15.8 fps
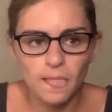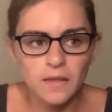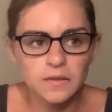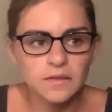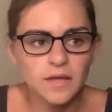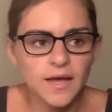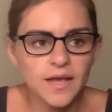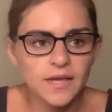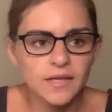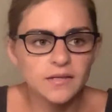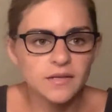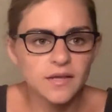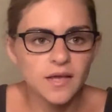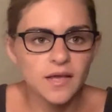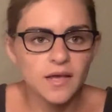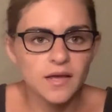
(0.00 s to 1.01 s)
light
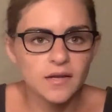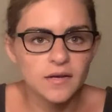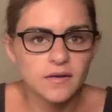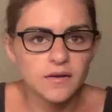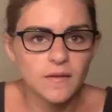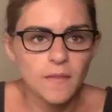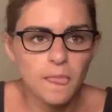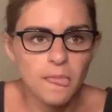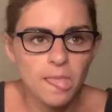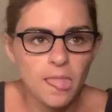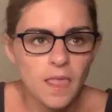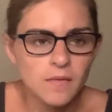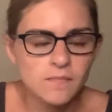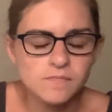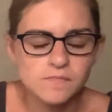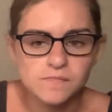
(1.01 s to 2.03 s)
and
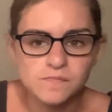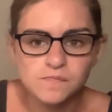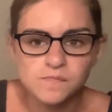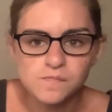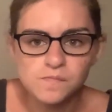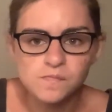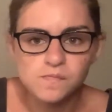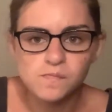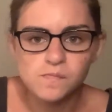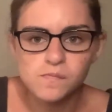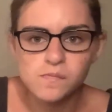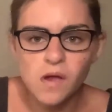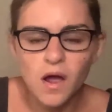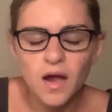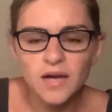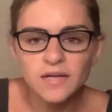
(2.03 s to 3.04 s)

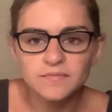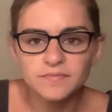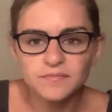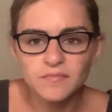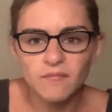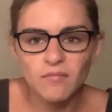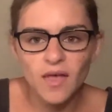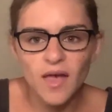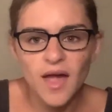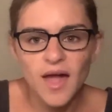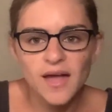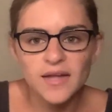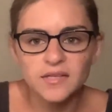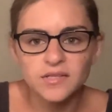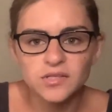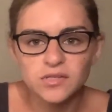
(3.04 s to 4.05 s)
not
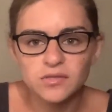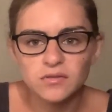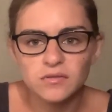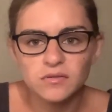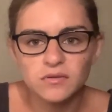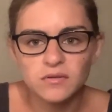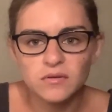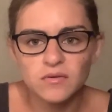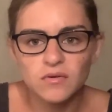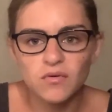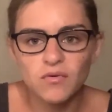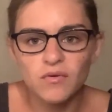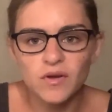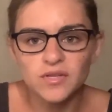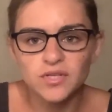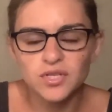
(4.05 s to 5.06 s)
as
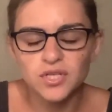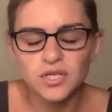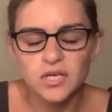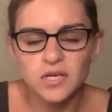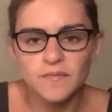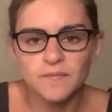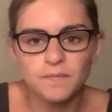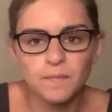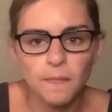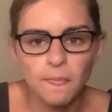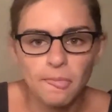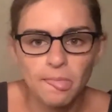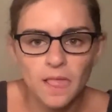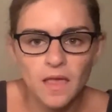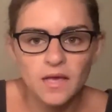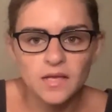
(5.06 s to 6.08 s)
crunchy.
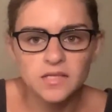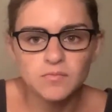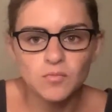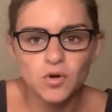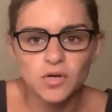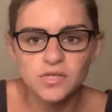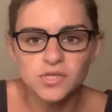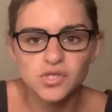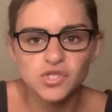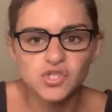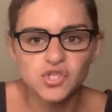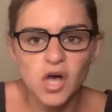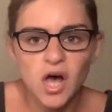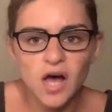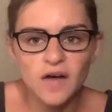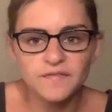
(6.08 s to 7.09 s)
It's more
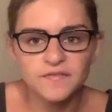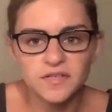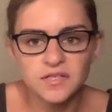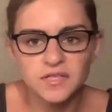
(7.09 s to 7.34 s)
soft in